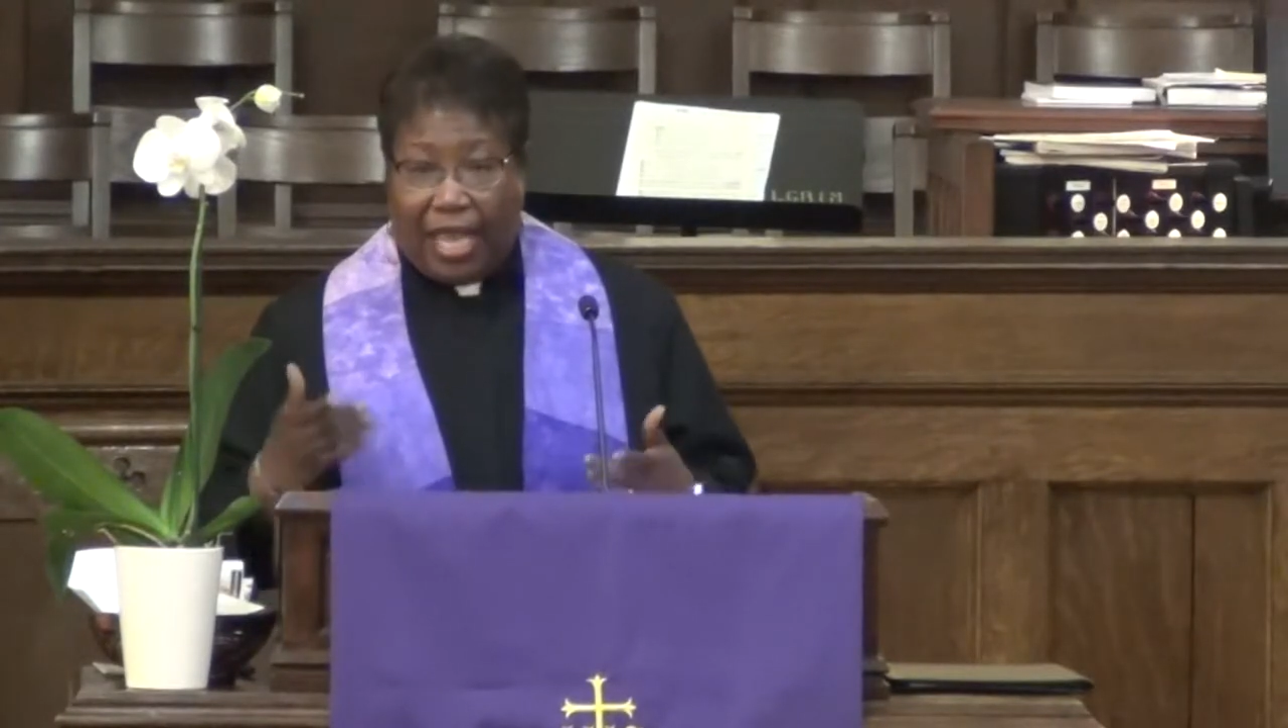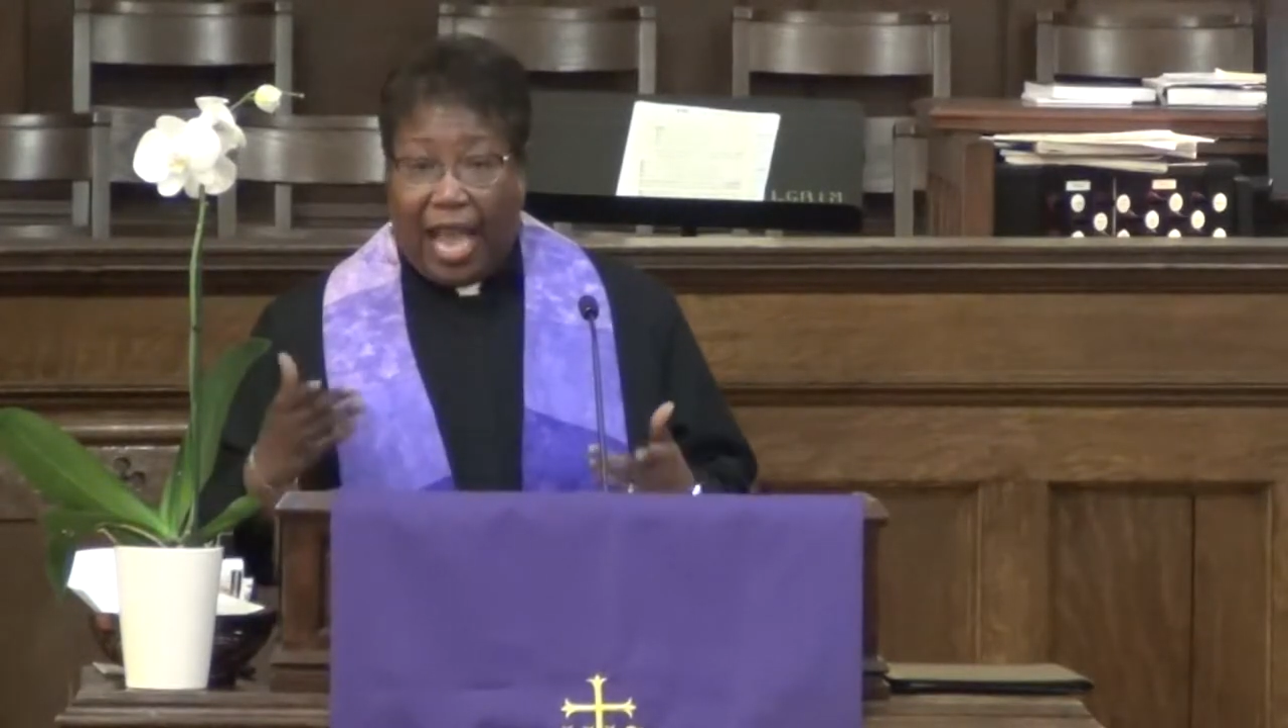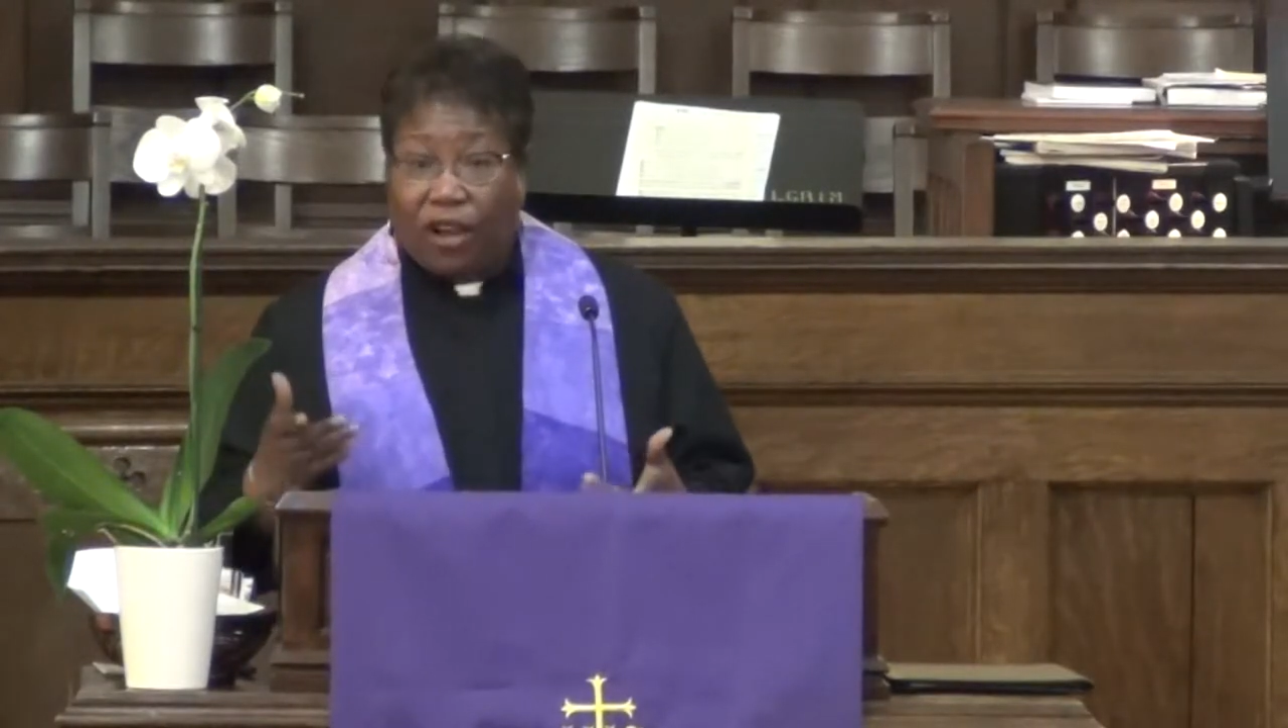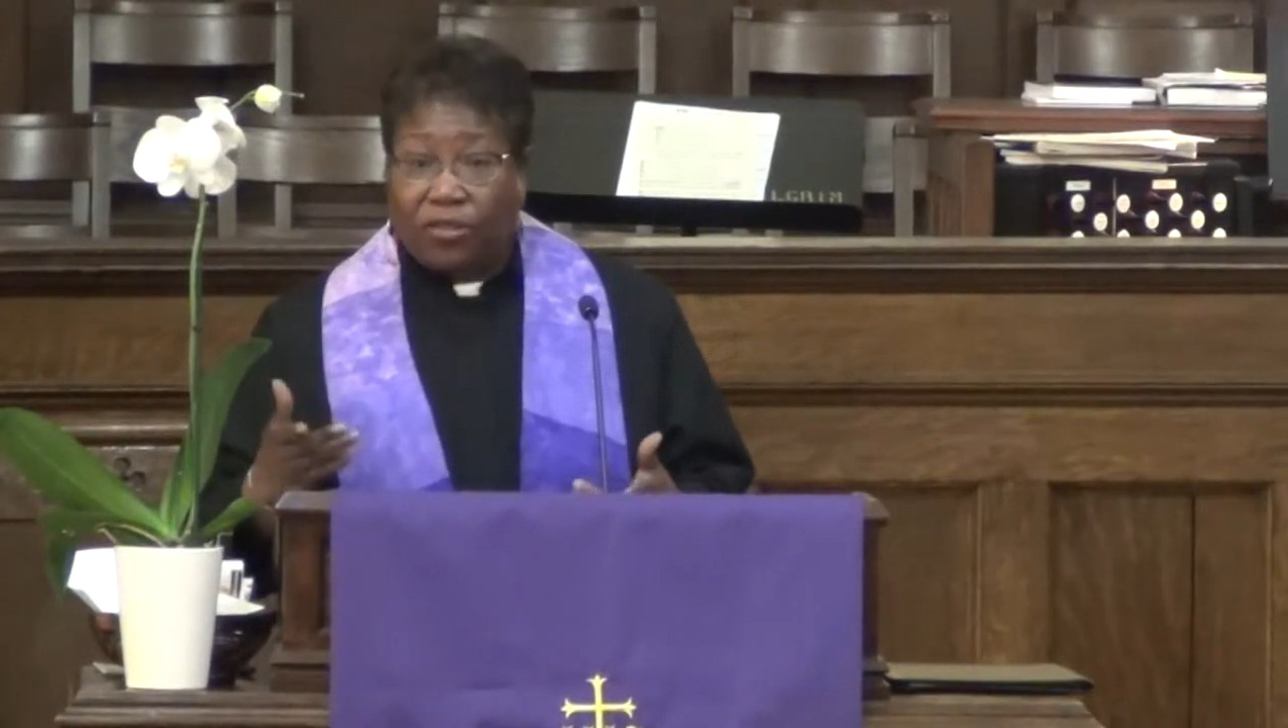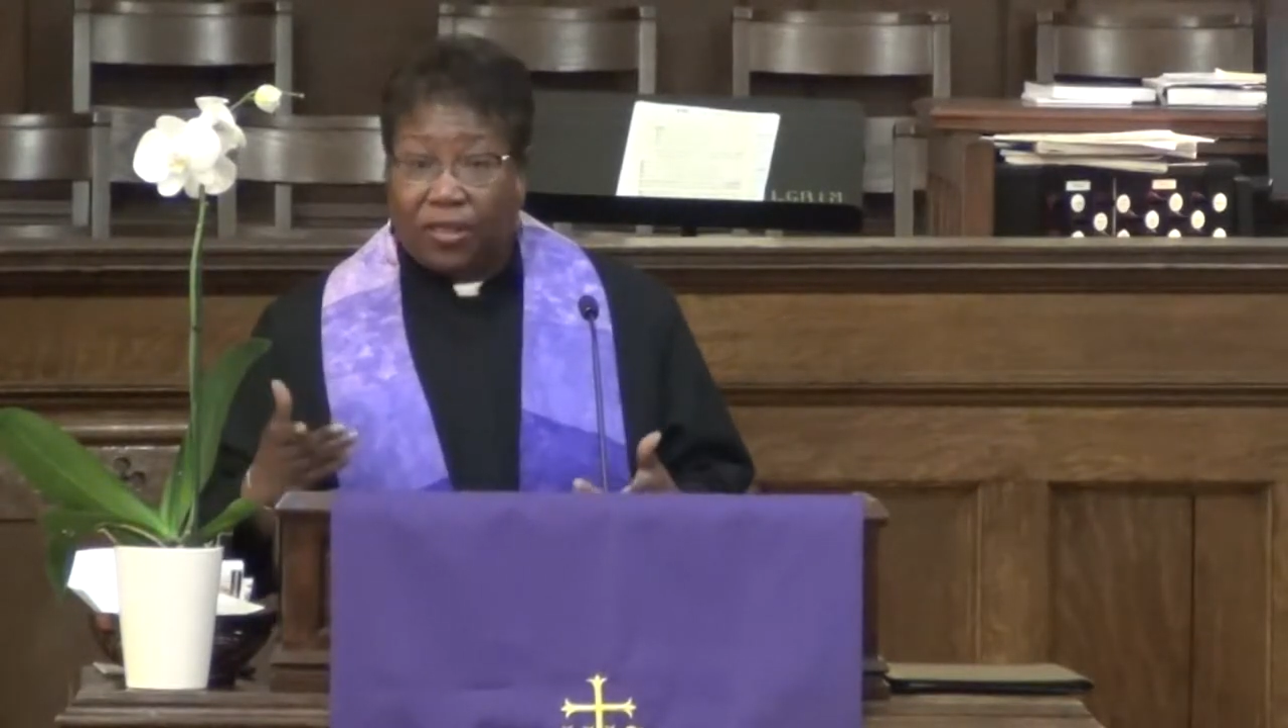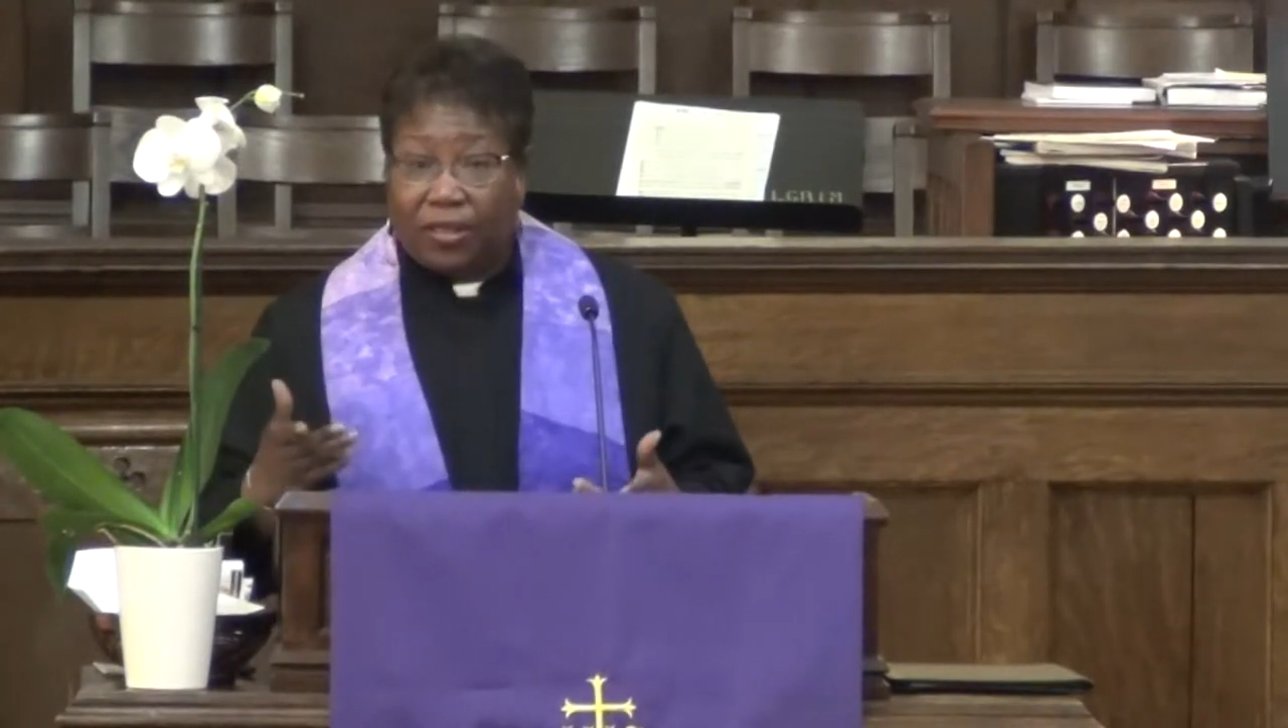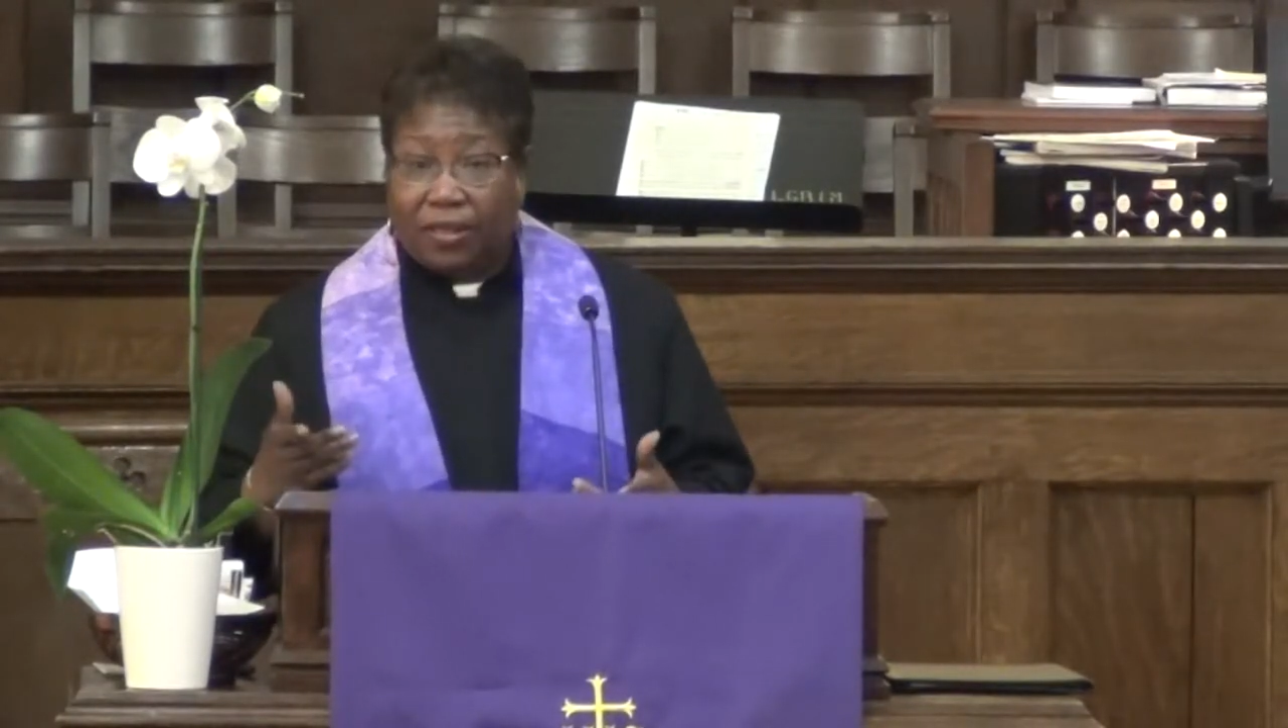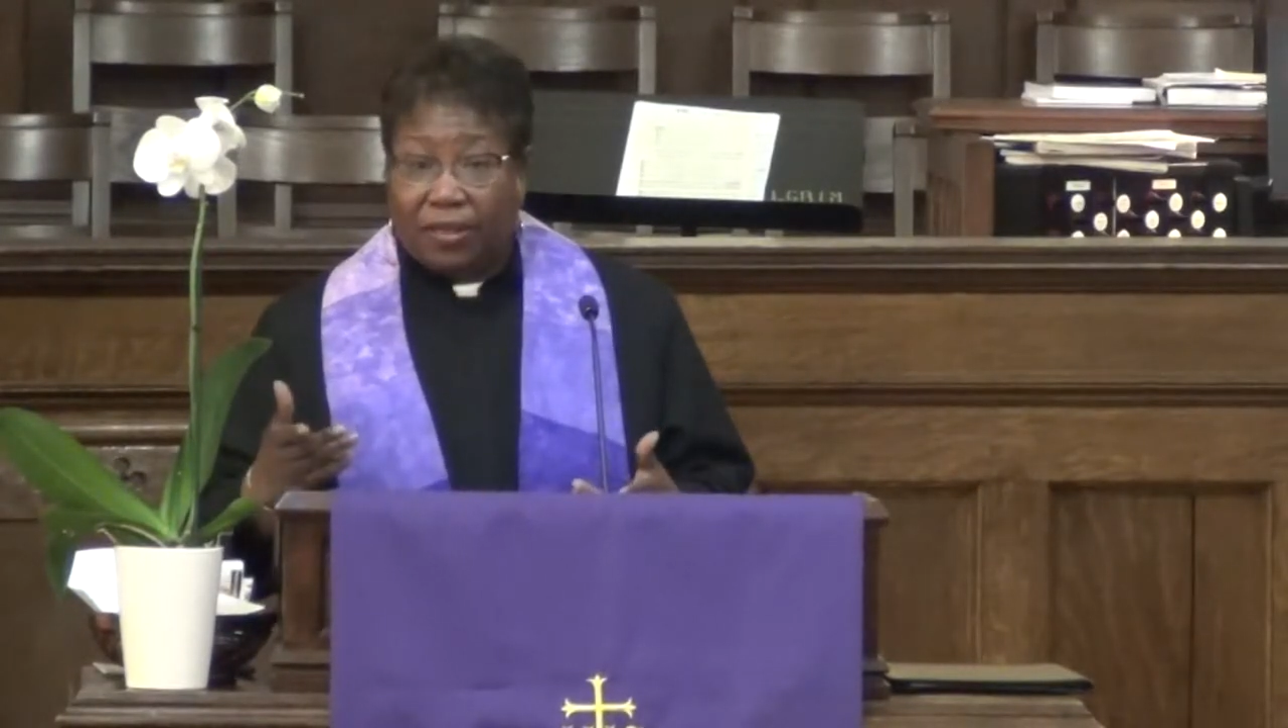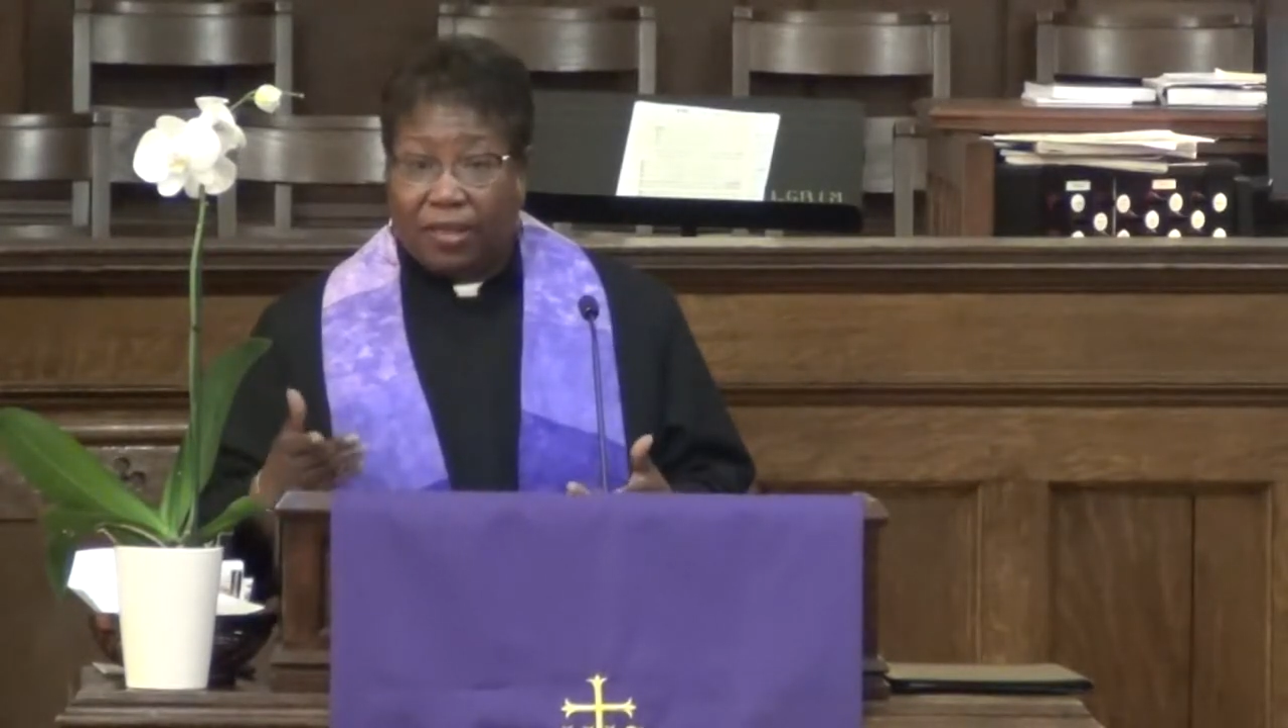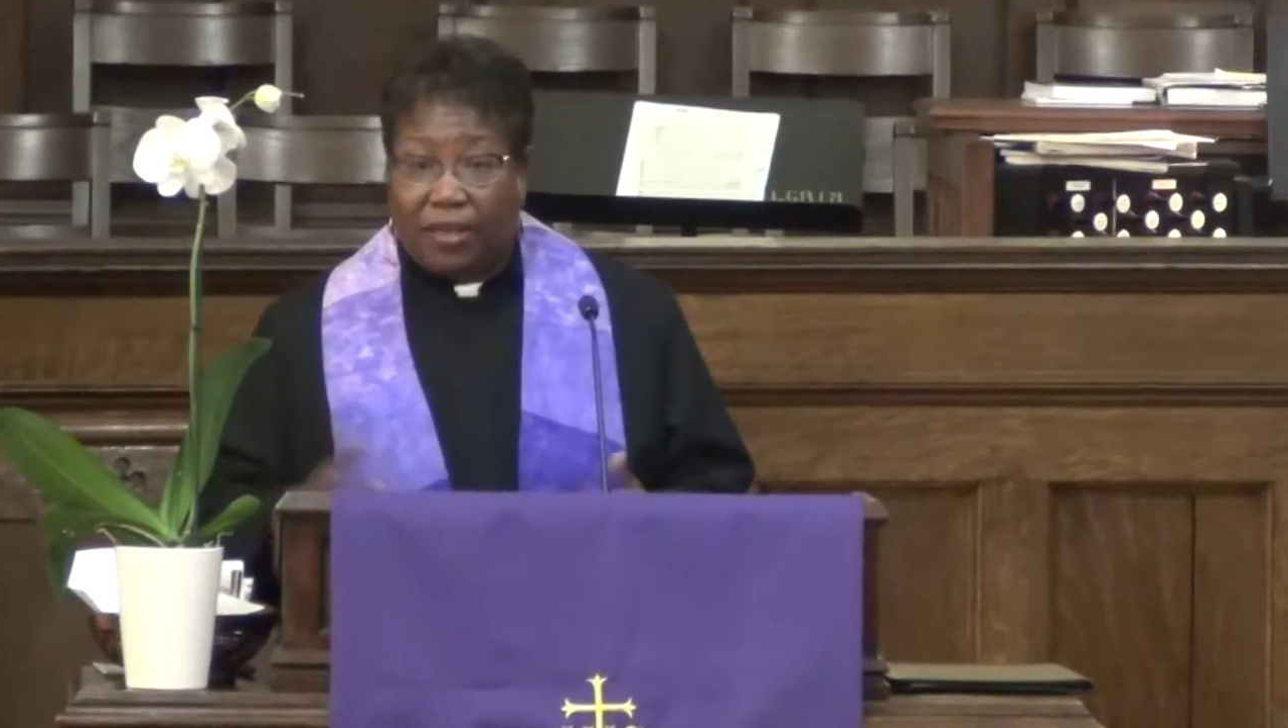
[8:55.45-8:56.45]
out
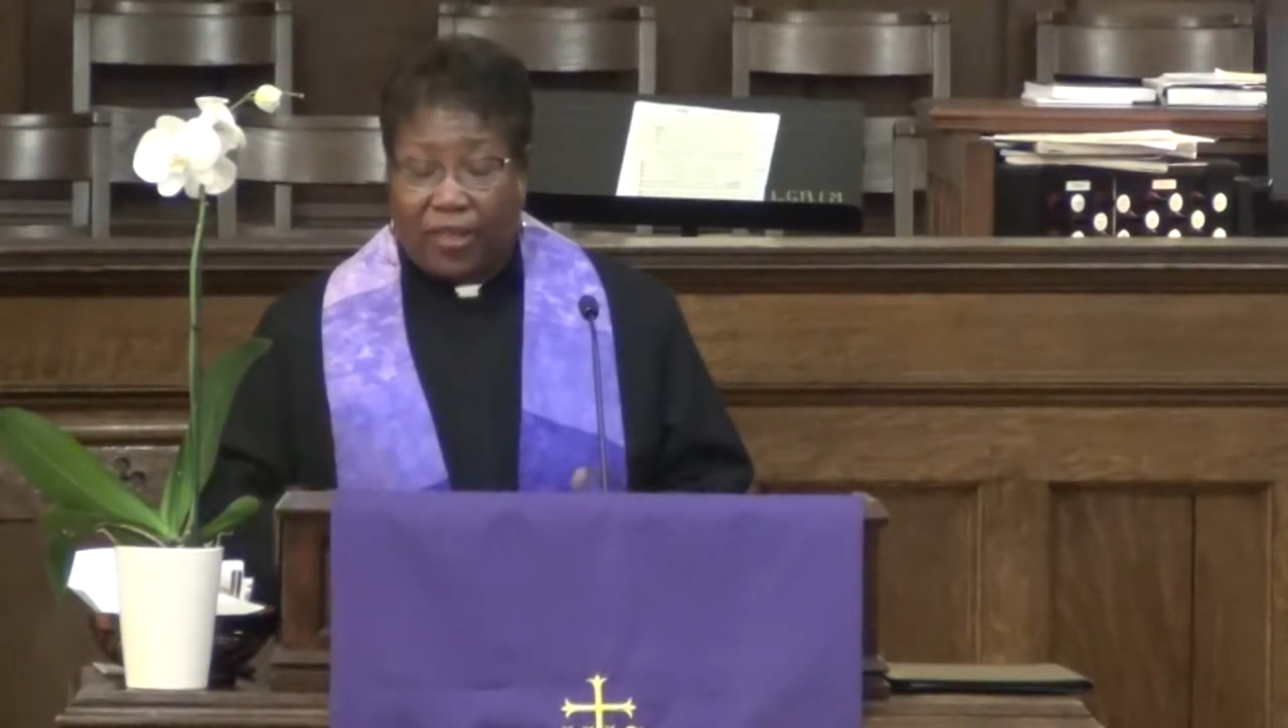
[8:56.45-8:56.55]
of